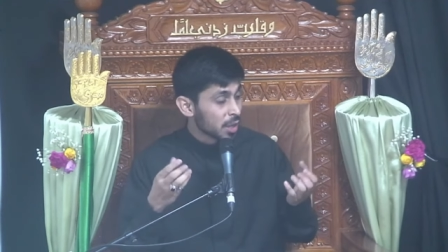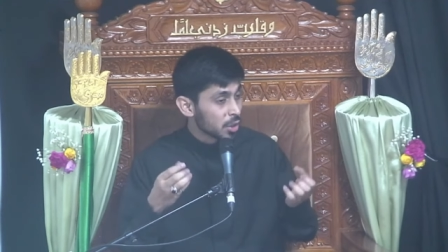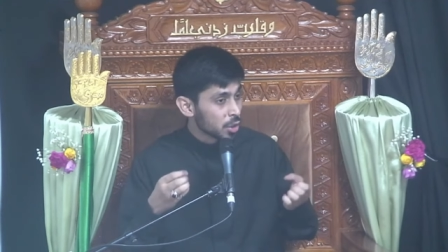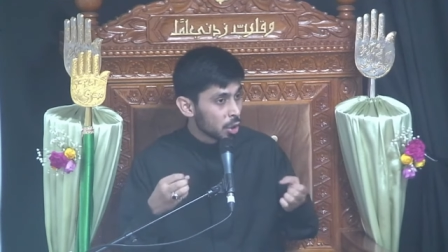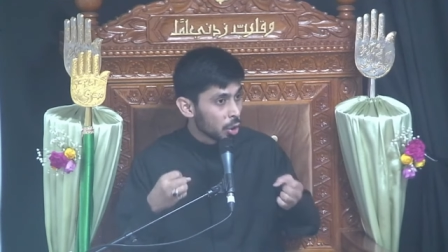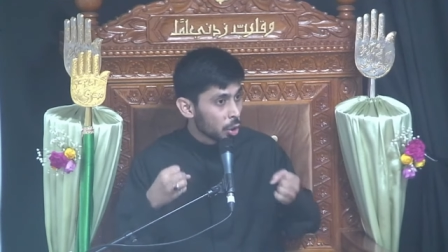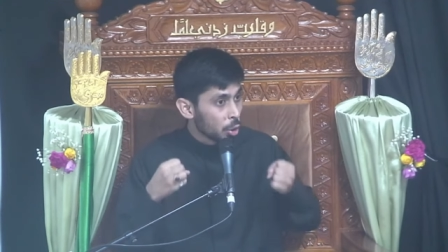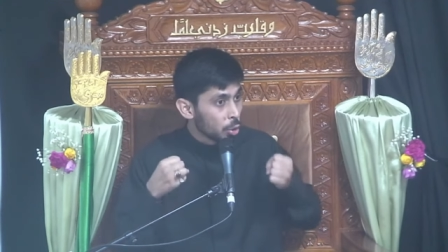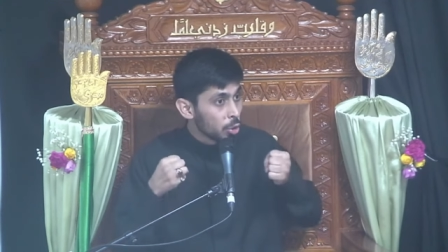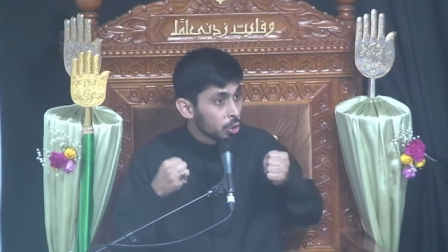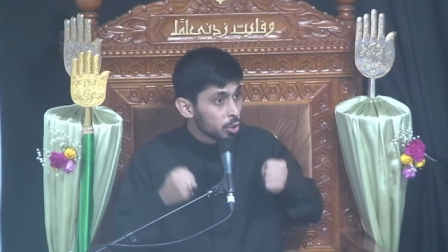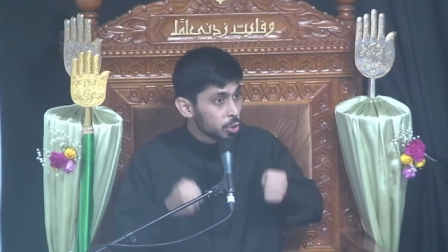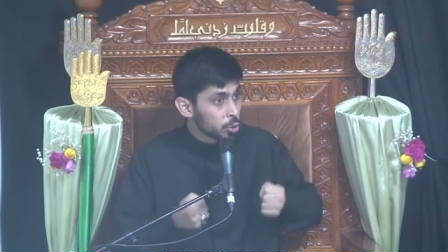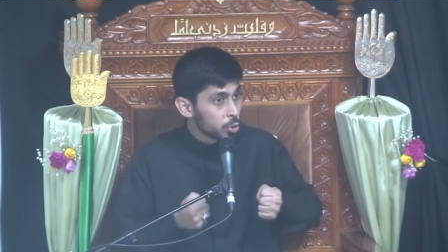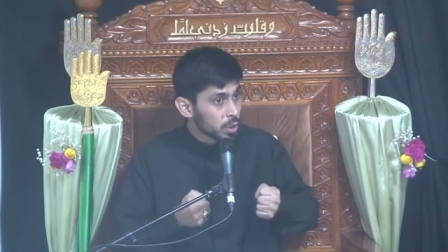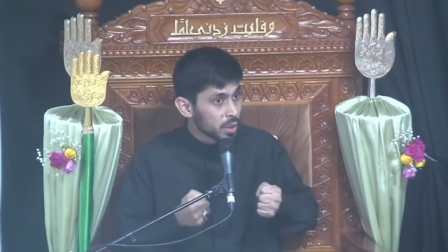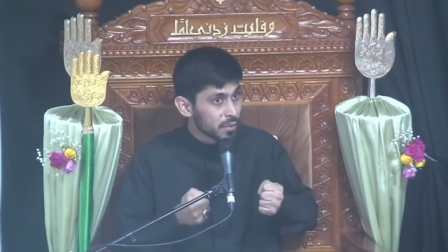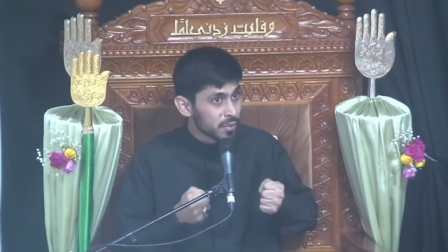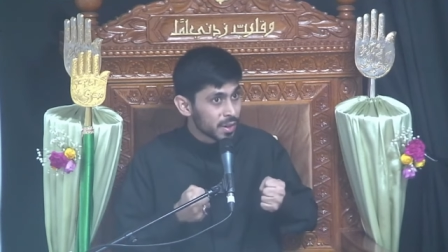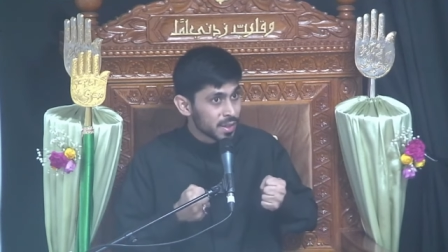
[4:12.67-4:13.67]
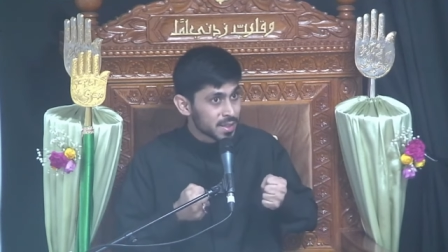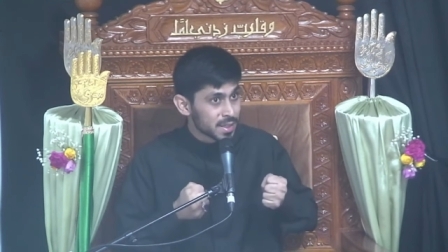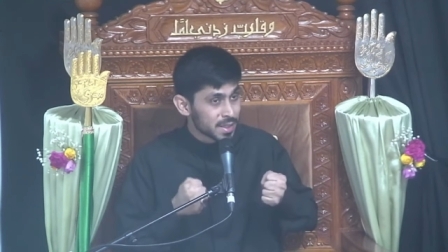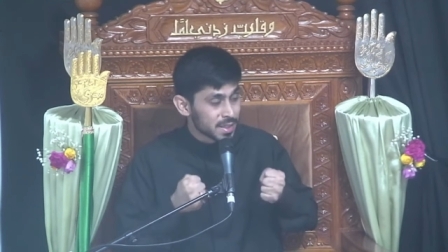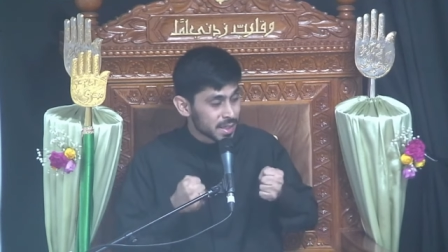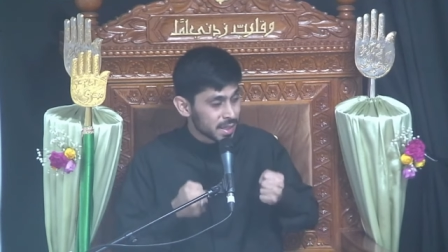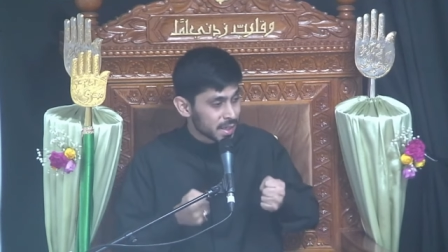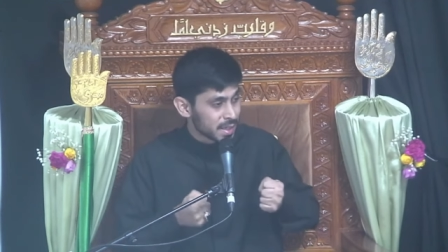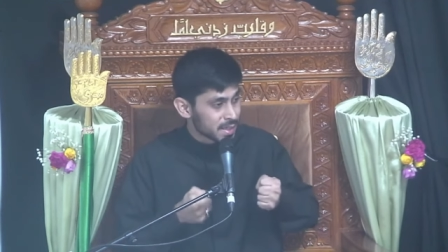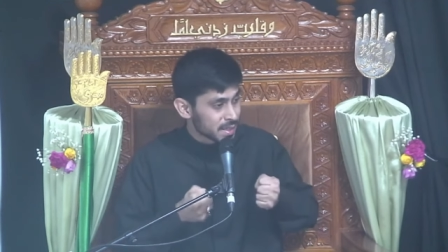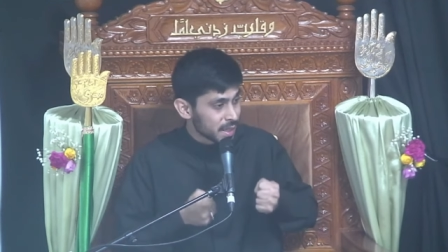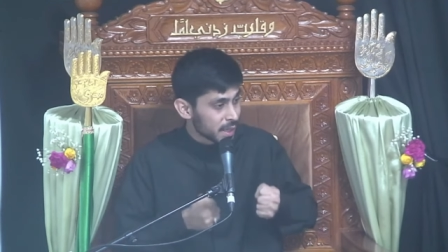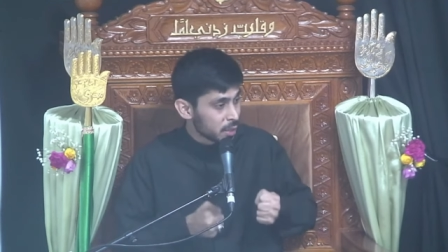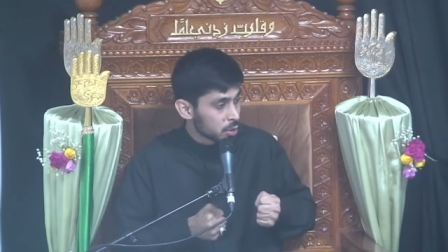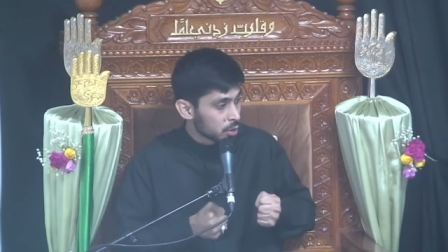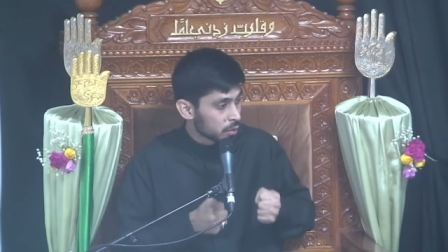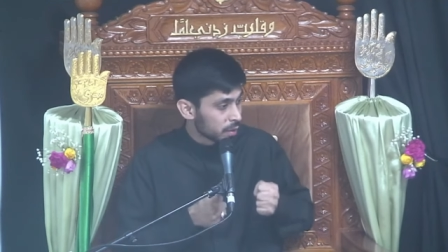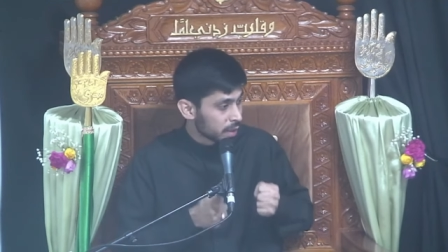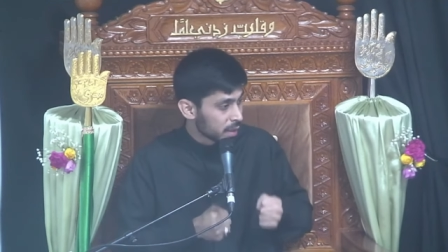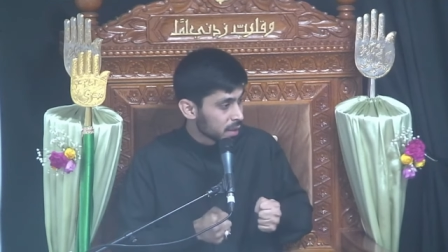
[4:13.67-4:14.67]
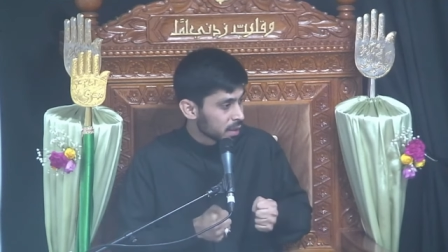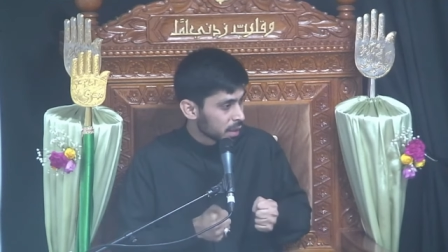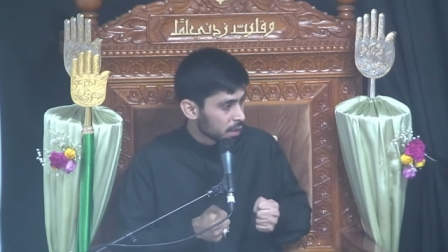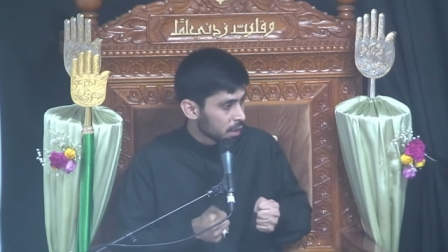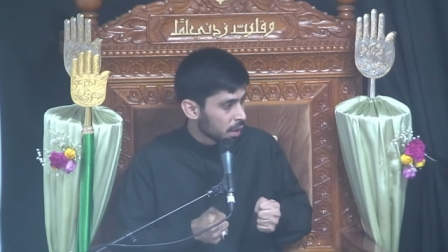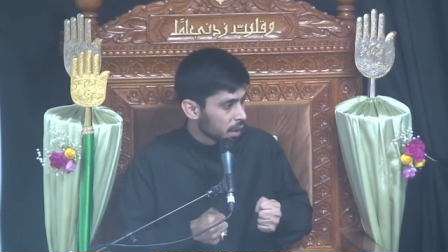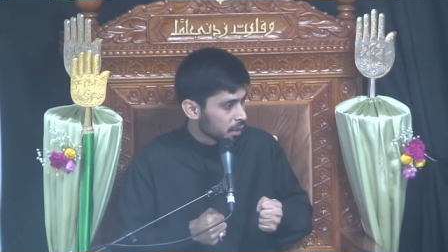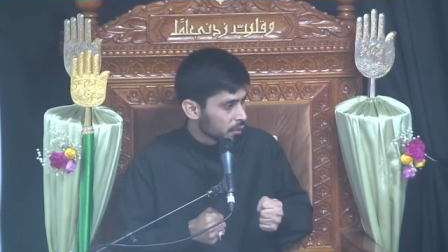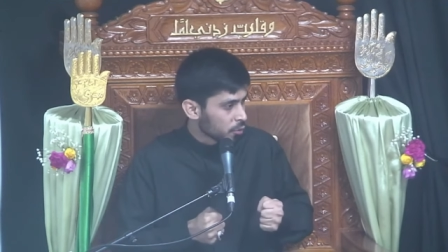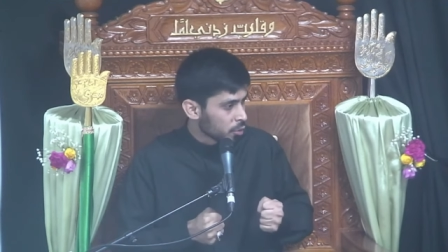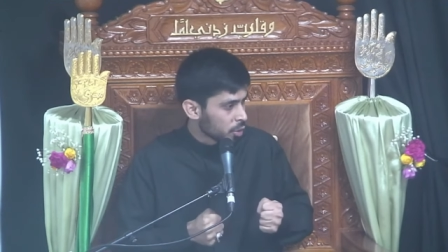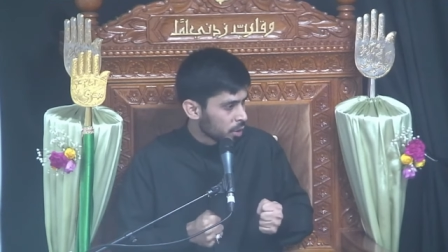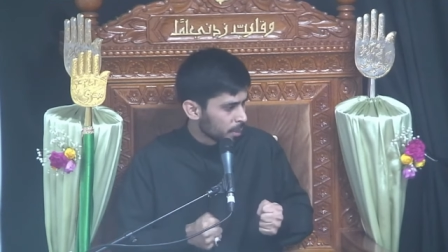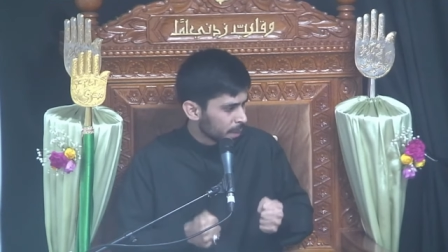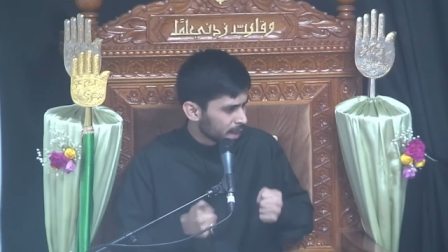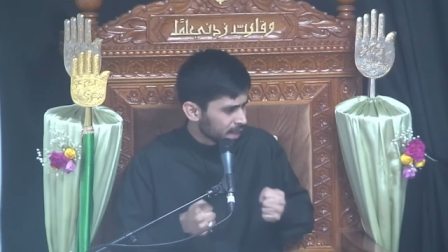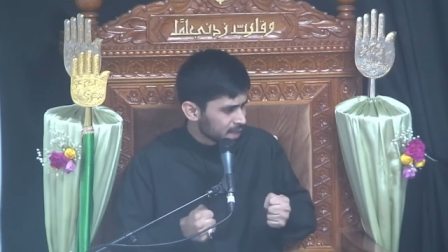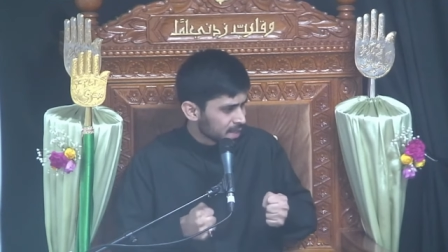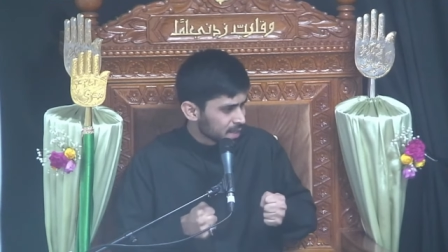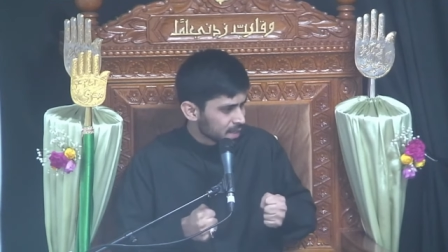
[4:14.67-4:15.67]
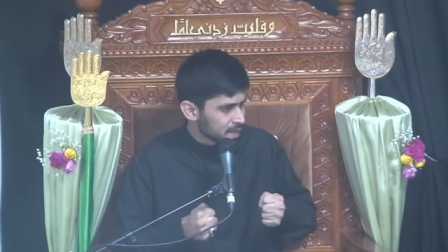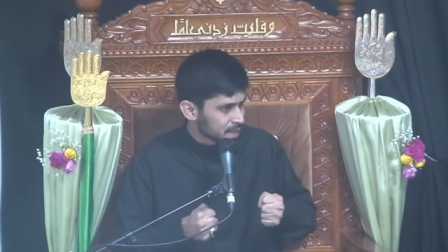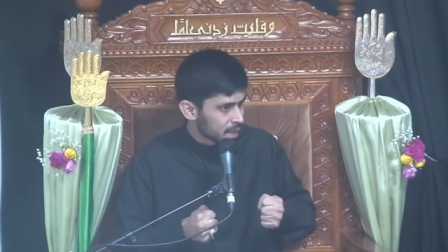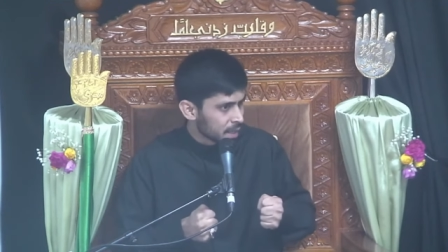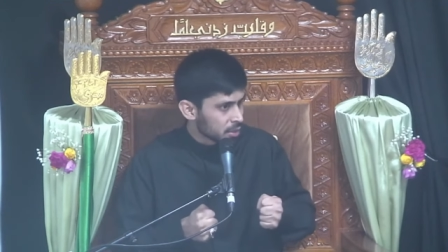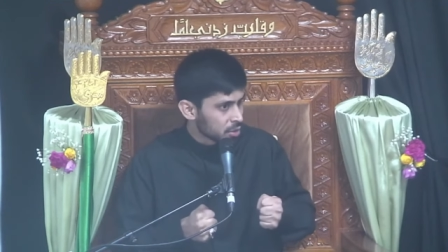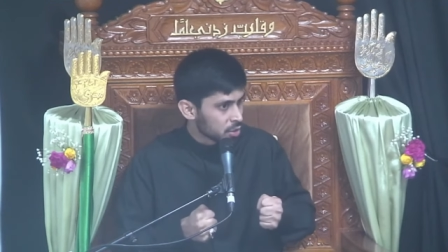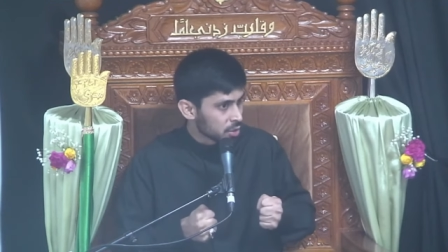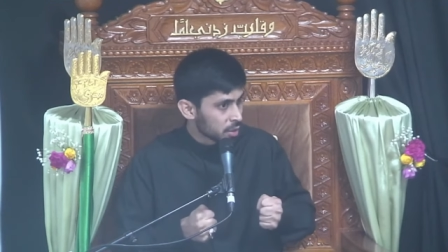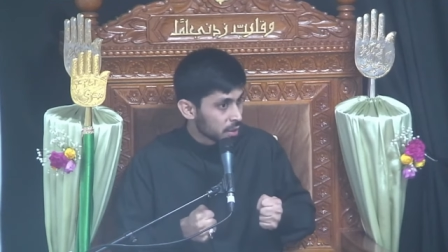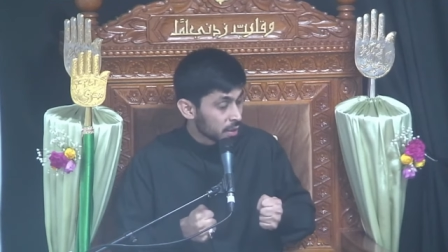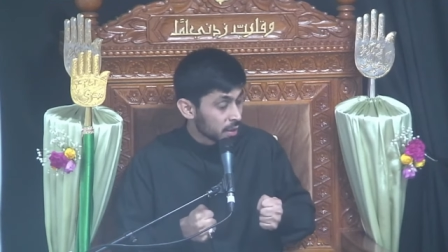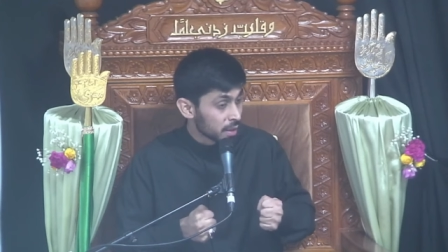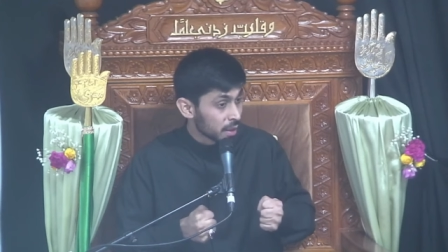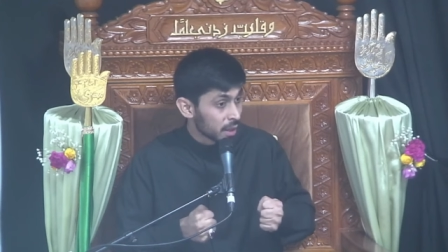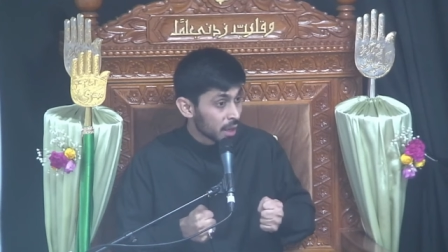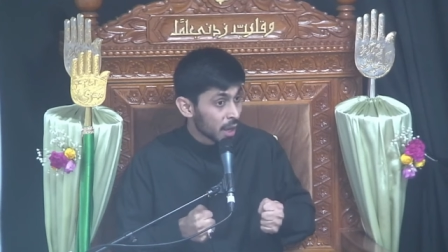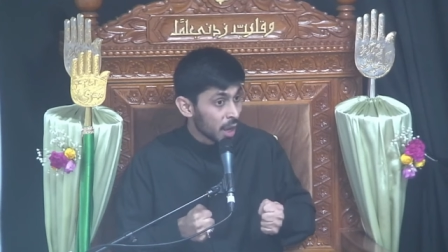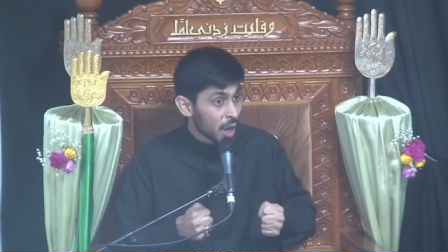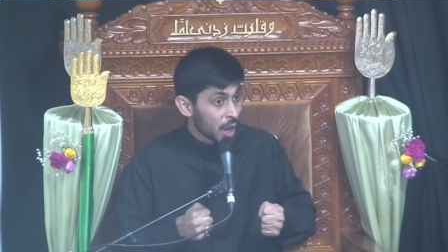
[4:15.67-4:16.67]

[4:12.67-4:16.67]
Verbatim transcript: The whole universe is in a state of intidar for him existentially.